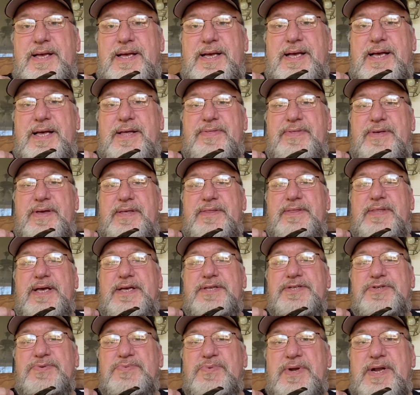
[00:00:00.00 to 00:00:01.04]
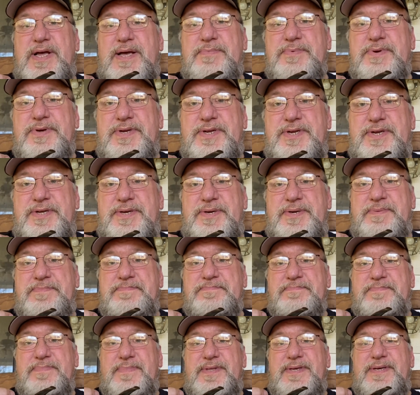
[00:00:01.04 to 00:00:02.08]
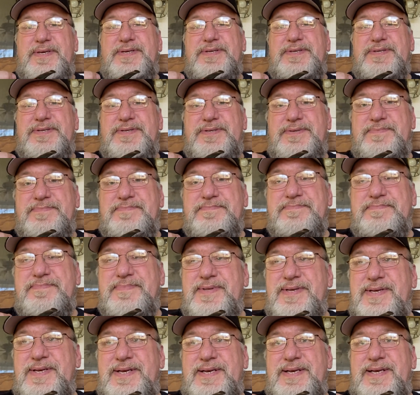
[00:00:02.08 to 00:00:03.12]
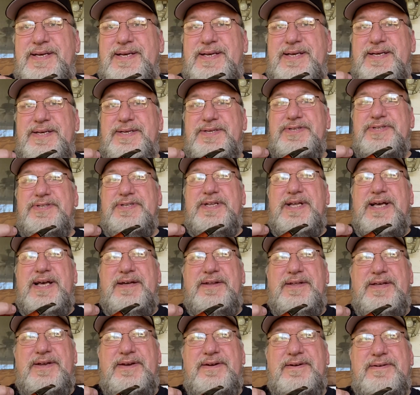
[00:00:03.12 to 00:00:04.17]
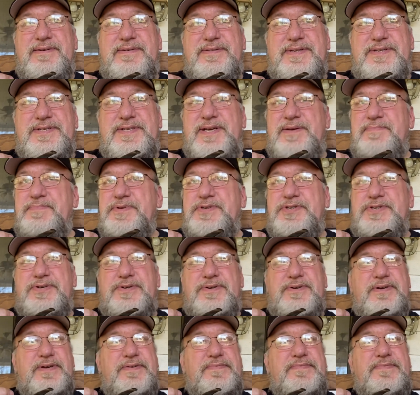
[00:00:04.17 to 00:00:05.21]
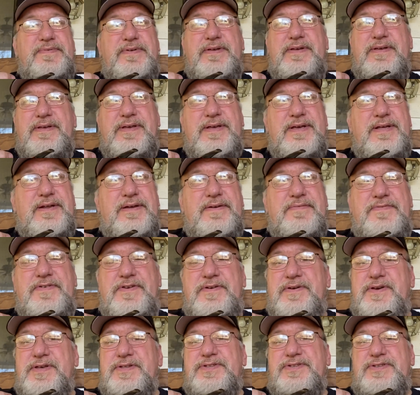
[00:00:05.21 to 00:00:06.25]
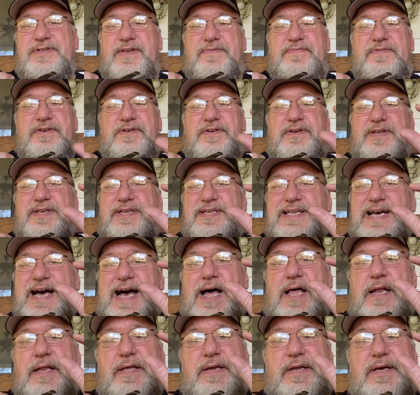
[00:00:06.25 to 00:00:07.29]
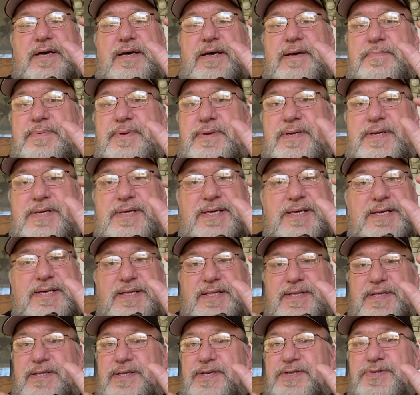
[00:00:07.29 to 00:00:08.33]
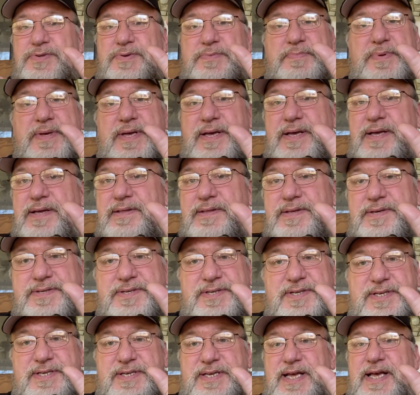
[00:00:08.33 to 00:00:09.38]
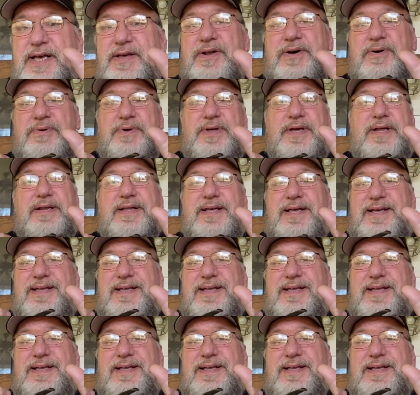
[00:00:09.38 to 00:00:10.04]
I think that's what I'm going to do is sit out here. The temperature, if you could dial it up, this would be it. This is dead on it.